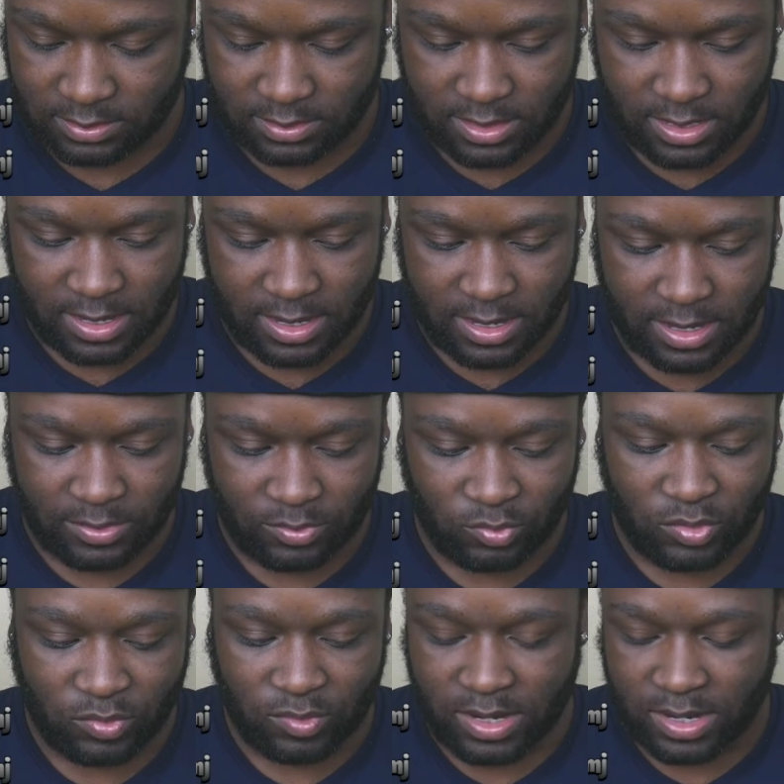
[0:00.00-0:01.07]
And we
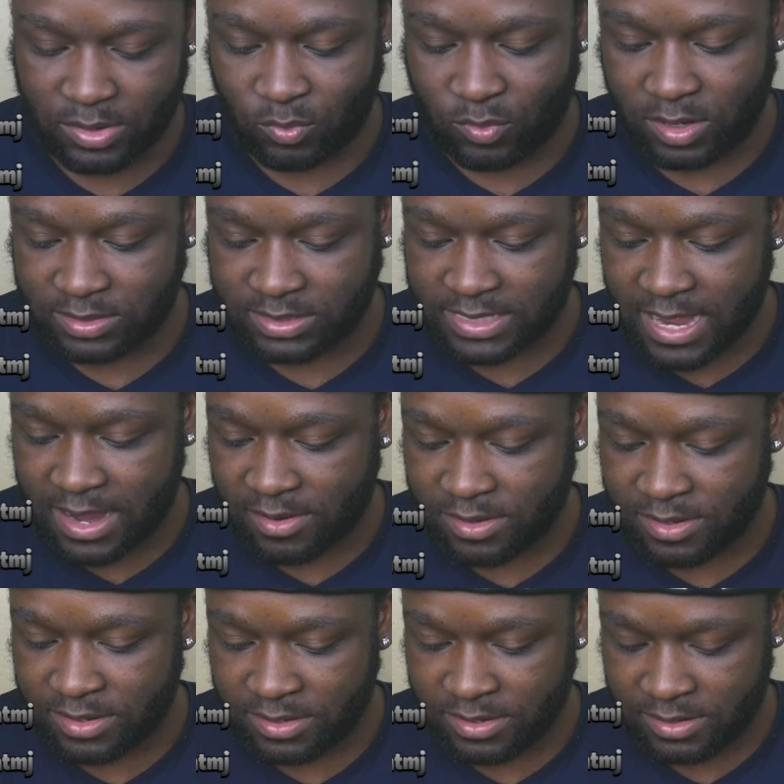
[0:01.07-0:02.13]
want Welltower,